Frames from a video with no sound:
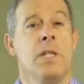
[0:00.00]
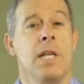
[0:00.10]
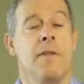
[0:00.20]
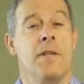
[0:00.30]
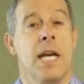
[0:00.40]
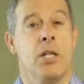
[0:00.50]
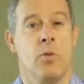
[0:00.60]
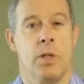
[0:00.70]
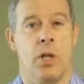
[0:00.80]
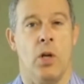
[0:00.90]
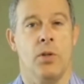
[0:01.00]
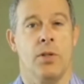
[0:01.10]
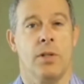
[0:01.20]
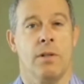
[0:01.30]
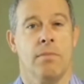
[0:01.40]
receive test
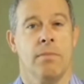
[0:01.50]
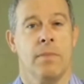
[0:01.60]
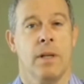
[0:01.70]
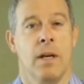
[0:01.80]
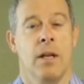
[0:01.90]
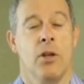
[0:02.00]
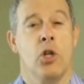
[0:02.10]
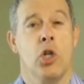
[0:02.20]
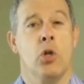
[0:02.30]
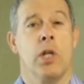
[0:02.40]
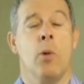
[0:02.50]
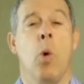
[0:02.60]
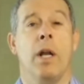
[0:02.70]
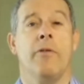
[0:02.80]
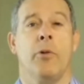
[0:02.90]
results, there's usually
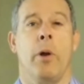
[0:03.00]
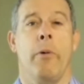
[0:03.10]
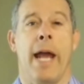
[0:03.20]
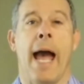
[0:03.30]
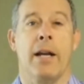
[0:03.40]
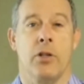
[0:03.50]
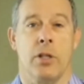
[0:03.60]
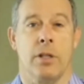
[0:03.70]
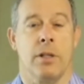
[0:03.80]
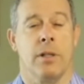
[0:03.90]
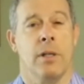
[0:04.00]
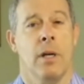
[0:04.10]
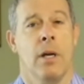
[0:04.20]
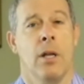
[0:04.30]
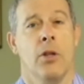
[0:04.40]
one of three reactions.
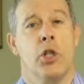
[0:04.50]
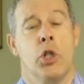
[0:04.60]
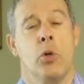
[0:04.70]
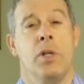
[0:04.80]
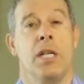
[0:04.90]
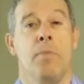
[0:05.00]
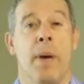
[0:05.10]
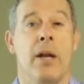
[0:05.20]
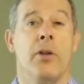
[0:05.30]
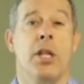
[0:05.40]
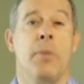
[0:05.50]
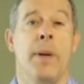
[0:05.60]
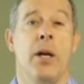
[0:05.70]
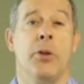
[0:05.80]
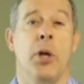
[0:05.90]
The student did better than the
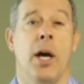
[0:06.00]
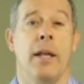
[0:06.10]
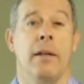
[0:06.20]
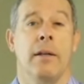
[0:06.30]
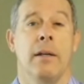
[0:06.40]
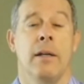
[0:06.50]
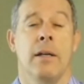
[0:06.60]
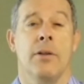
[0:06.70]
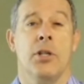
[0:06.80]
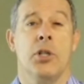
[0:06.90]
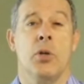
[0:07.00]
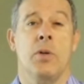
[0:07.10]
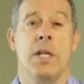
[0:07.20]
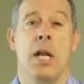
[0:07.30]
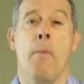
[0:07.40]
parent thought, the
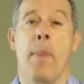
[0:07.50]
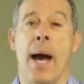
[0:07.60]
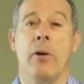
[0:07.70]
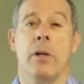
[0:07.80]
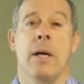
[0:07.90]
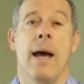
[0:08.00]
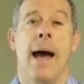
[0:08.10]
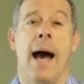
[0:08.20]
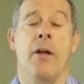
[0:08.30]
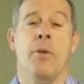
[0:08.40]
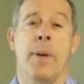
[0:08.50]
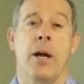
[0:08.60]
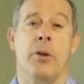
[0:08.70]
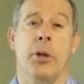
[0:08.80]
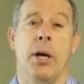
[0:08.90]
student did about how the
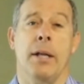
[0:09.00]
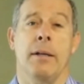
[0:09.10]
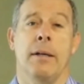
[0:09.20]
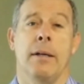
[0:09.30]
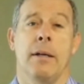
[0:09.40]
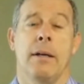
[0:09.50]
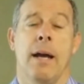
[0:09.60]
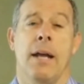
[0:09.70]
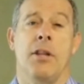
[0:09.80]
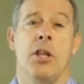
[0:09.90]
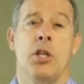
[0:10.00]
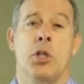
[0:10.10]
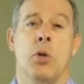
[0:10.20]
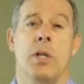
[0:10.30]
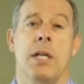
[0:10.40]
parent thought, and then the
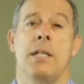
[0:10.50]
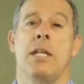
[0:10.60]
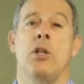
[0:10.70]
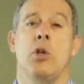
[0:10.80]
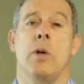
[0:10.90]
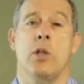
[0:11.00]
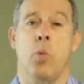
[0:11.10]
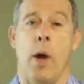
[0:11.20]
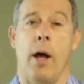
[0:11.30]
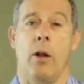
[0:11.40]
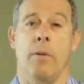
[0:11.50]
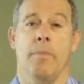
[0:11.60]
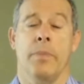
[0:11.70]
student didn't do as well.